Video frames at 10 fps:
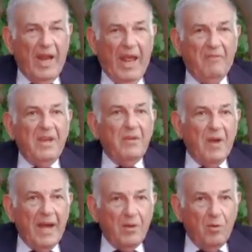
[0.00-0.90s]
We'll have
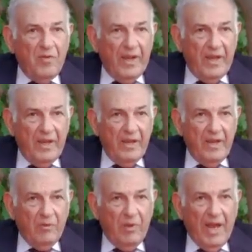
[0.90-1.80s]
Iran over here,
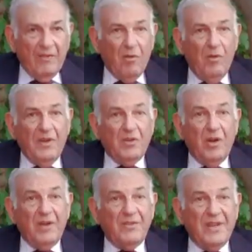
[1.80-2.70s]
and we have all the
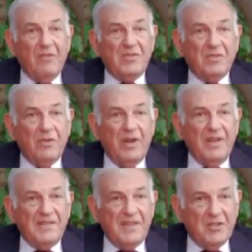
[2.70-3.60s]
terrorist
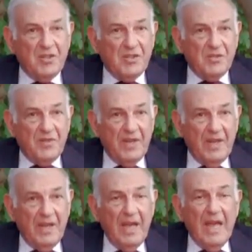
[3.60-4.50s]
organizations over
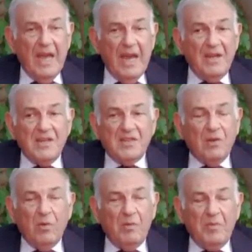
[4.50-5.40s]
here, and
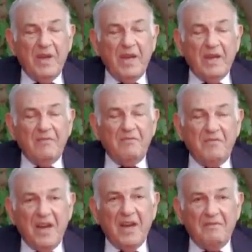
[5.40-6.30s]
Israel will be in a
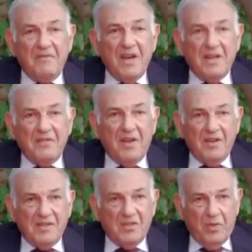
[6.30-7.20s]
very, very
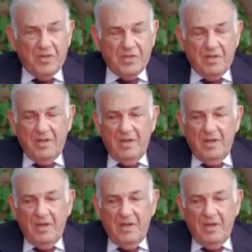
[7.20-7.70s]
difficult situation.